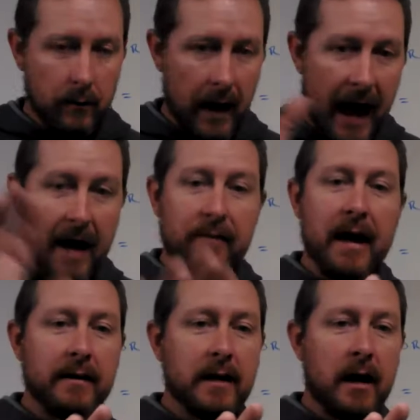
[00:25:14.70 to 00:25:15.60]
Have
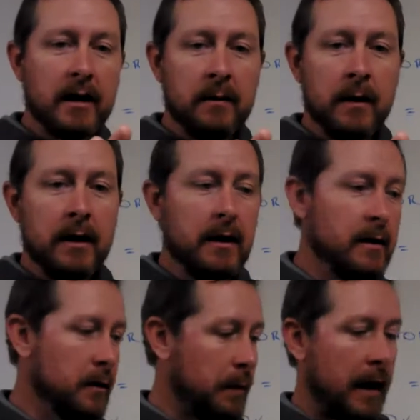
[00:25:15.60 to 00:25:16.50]
that documented
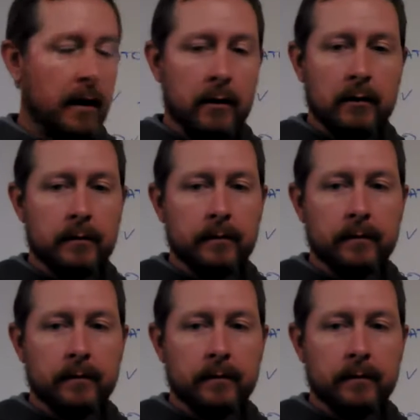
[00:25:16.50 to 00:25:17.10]
in your panel.